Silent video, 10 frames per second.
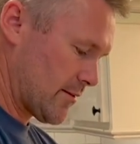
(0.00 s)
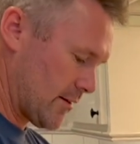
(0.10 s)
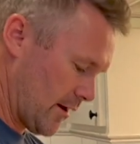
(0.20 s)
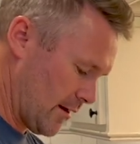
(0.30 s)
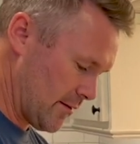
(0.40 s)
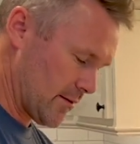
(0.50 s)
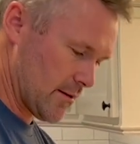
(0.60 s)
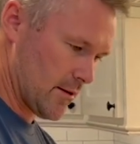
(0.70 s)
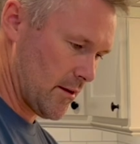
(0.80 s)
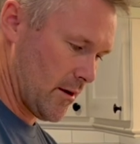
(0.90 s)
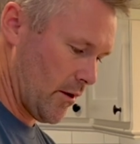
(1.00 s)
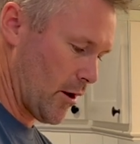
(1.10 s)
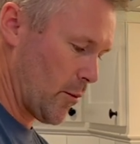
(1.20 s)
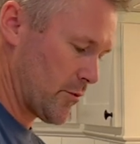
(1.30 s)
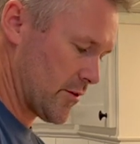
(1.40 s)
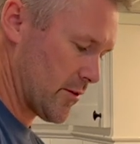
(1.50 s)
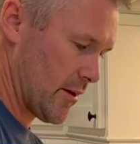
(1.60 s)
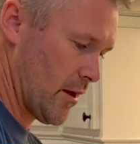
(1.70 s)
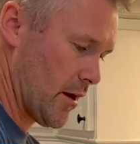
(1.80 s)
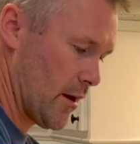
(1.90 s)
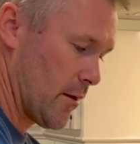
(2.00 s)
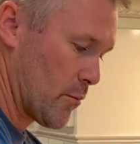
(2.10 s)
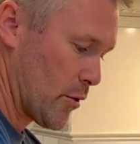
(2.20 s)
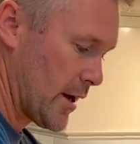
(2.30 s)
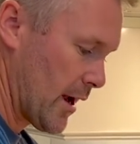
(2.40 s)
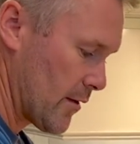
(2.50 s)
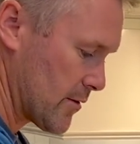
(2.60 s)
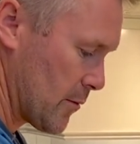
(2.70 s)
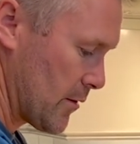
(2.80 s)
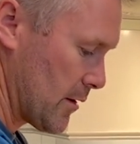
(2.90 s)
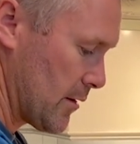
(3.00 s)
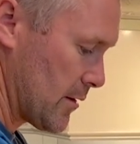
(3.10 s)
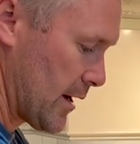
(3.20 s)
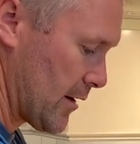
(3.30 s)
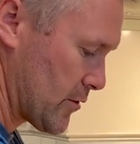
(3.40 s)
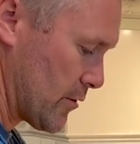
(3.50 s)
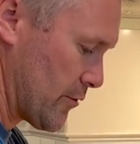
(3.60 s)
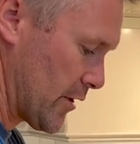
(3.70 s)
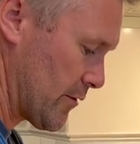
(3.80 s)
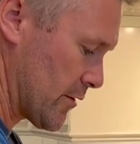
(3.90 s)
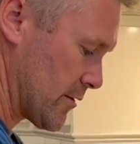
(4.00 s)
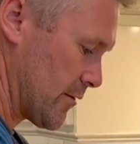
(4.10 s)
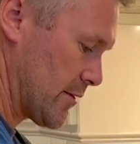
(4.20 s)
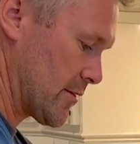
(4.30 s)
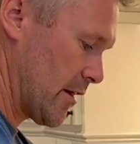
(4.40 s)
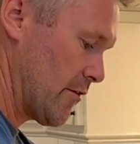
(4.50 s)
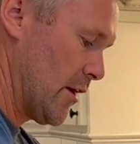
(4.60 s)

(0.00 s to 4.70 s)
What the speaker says: that, you know, helps bring out some of the natural flavors of this stuff.